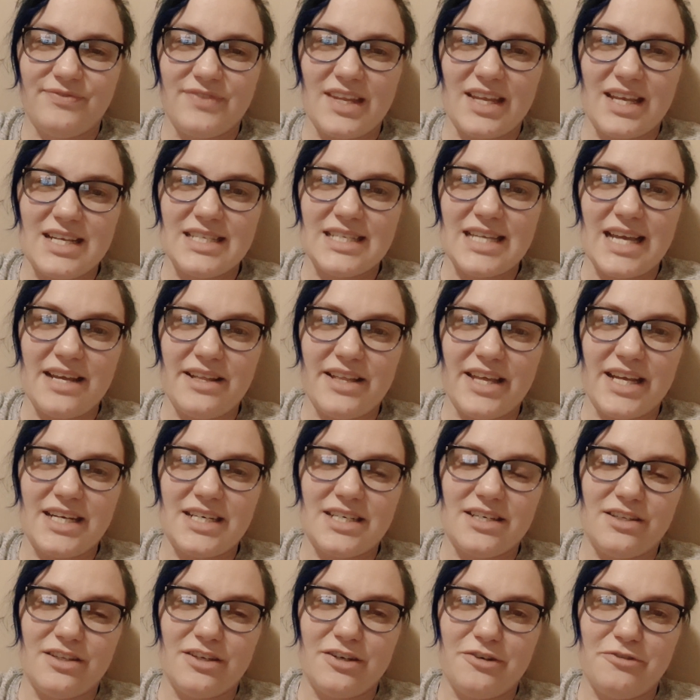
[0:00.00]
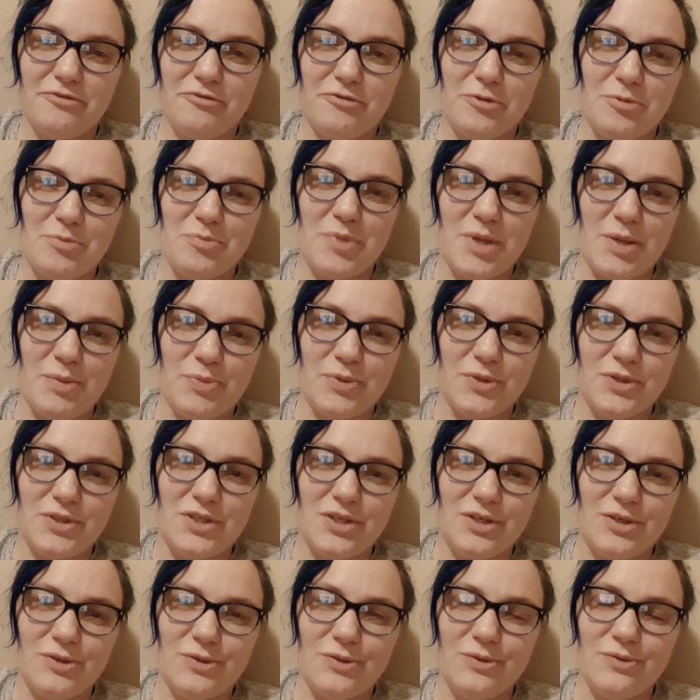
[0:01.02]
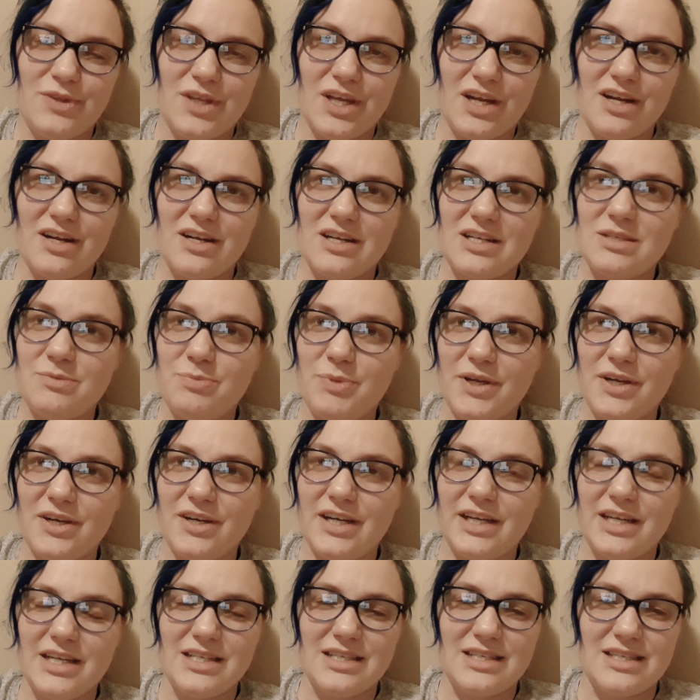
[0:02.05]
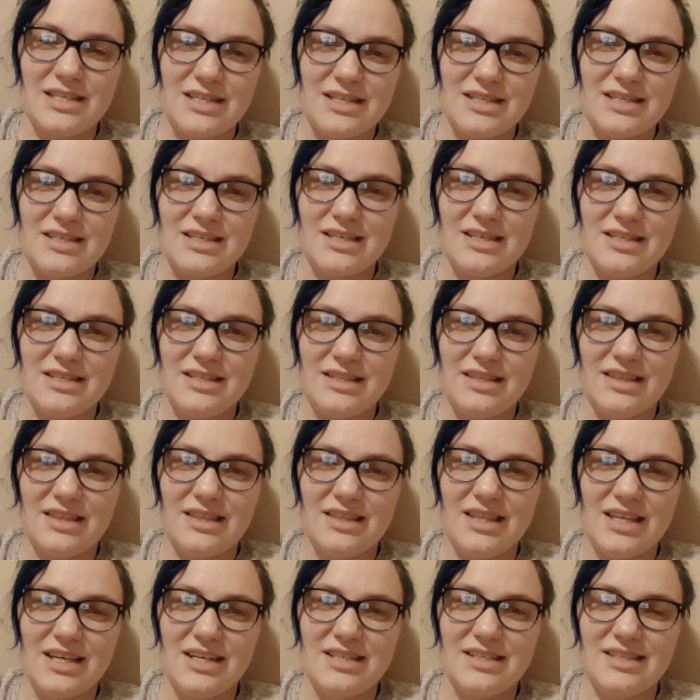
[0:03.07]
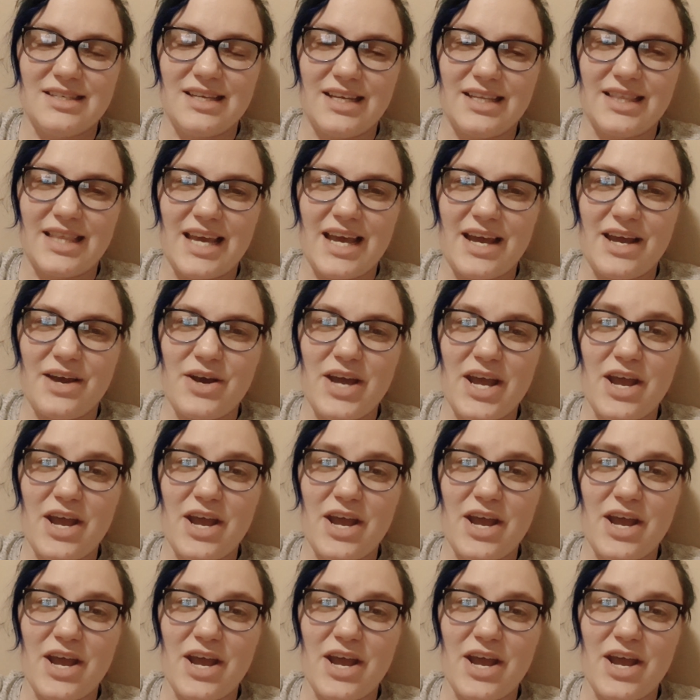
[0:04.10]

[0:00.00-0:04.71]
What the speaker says: Because I like to learn from people too, their experiences and things like that.